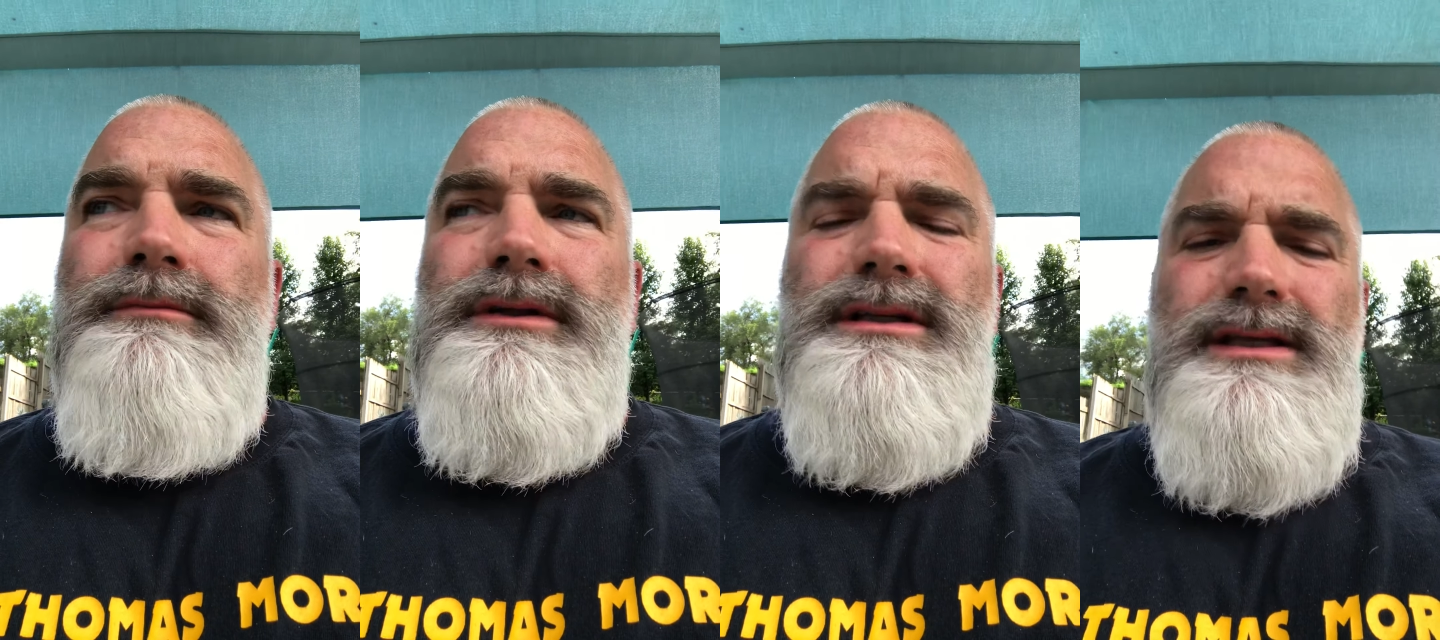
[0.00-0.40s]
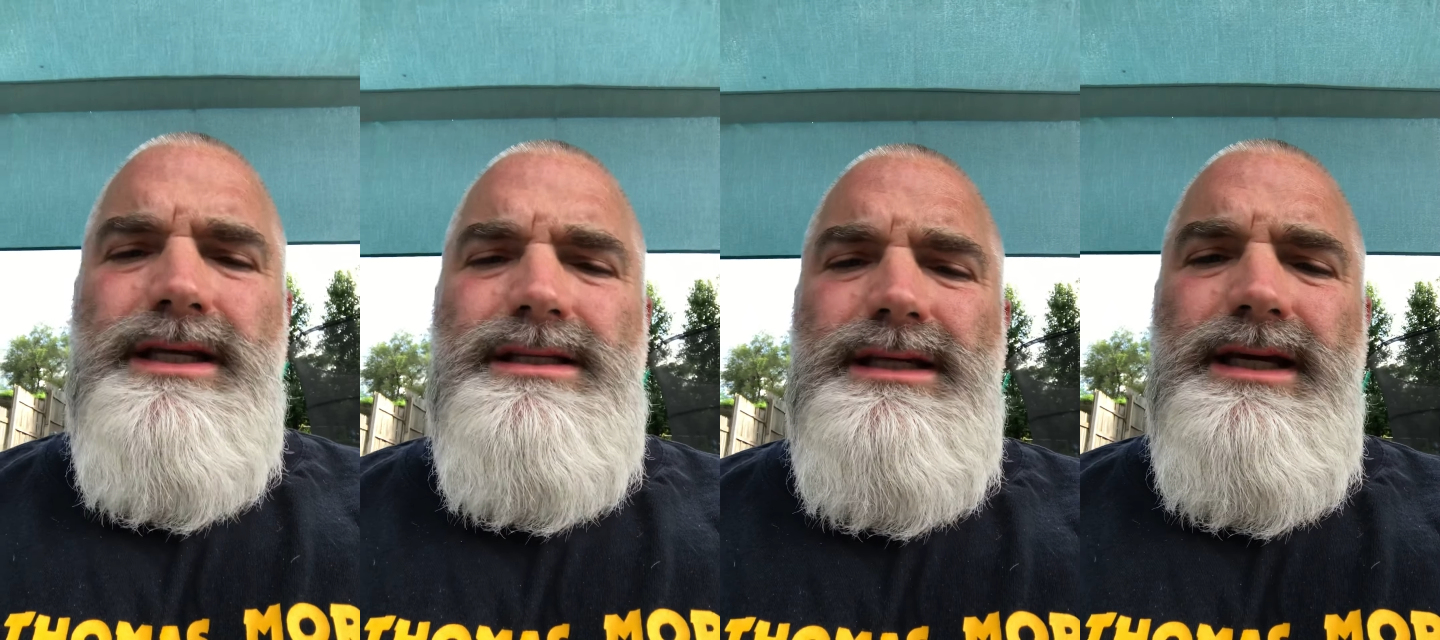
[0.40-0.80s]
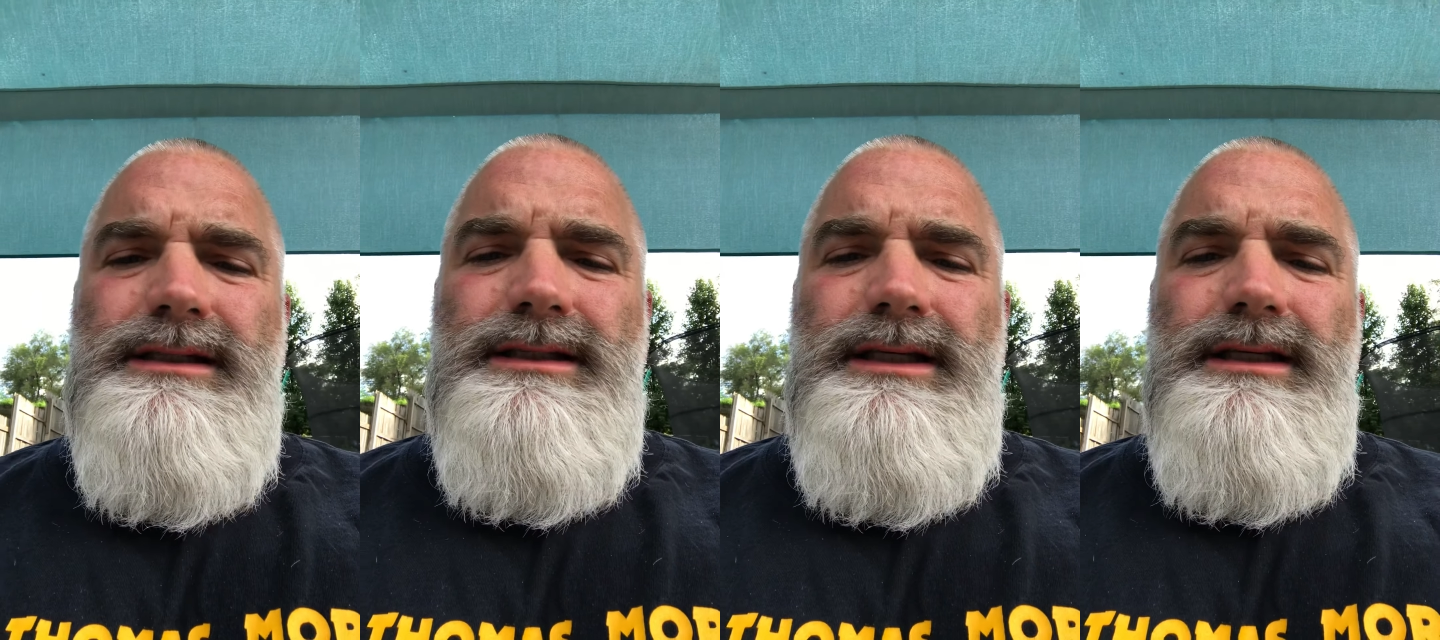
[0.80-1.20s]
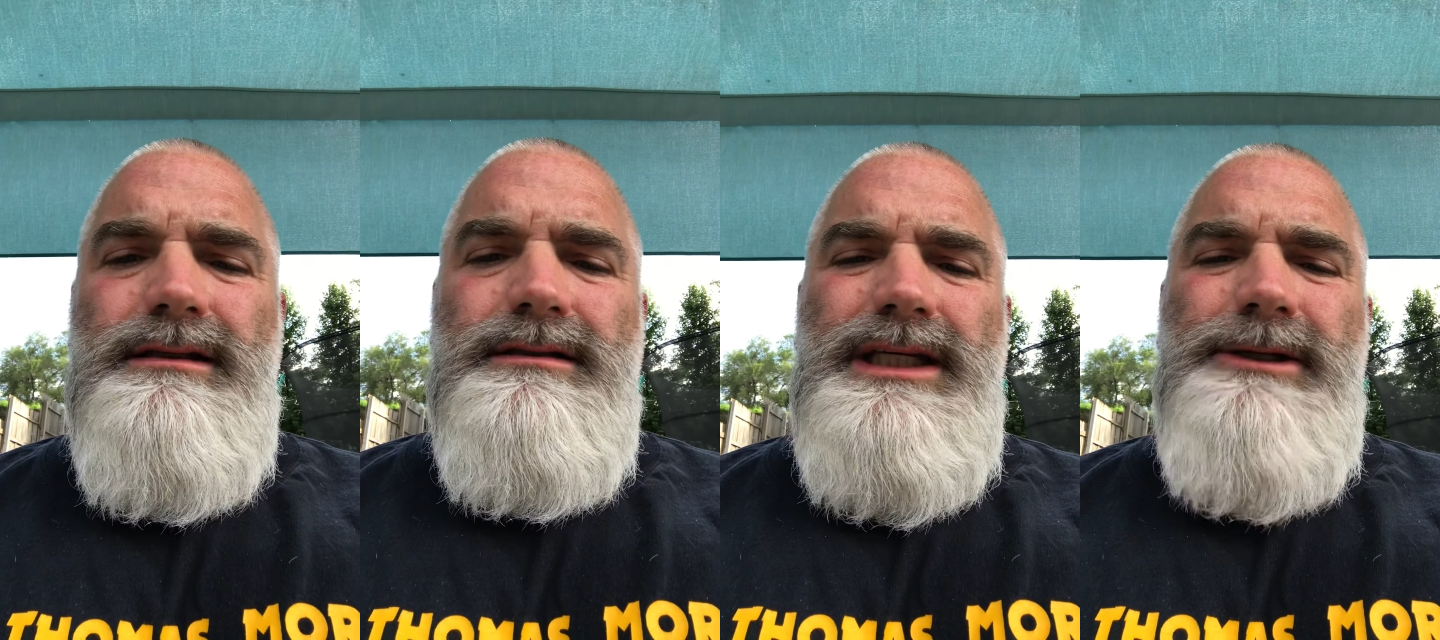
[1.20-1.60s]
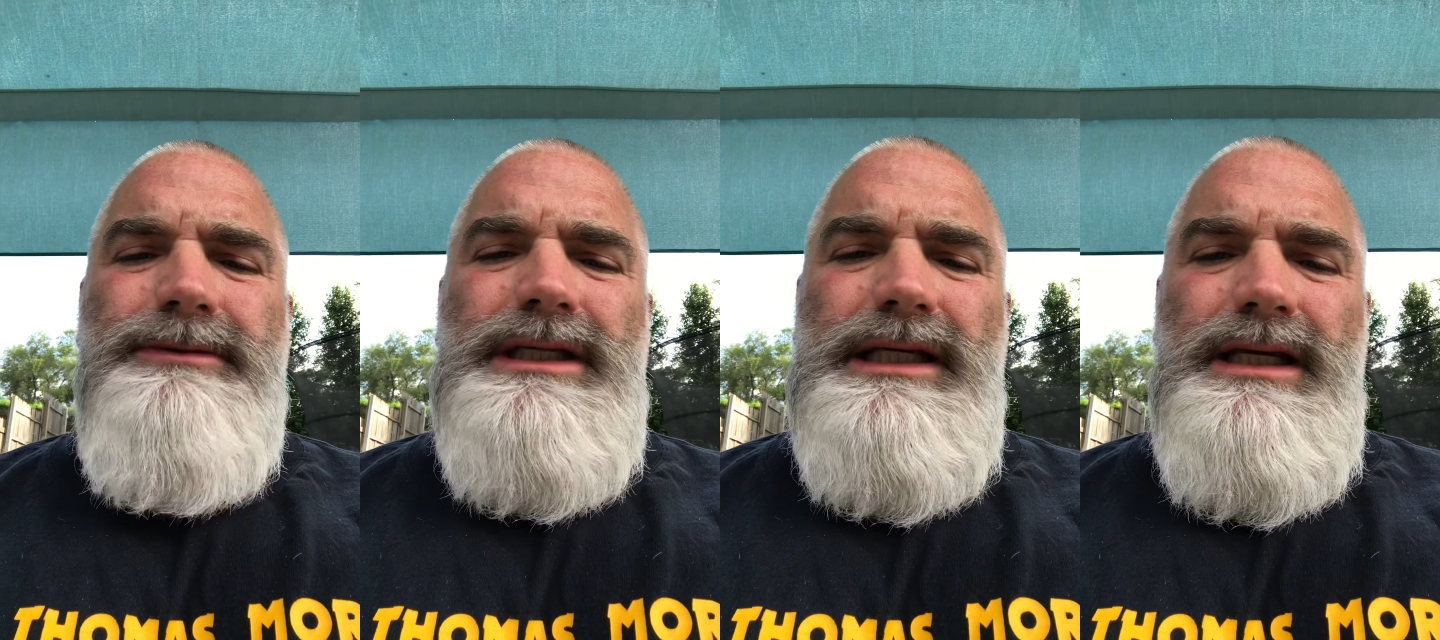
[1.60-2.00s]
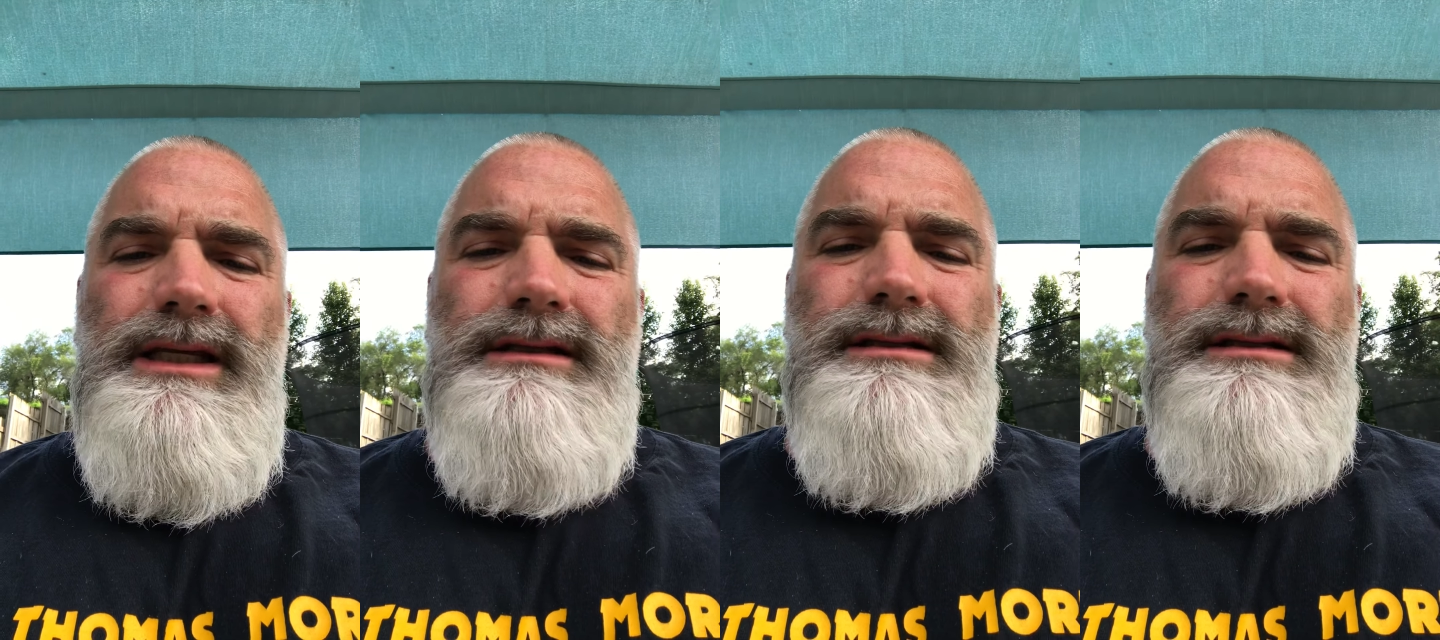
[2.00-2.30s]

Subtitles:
But this SEACT, take a peek at it.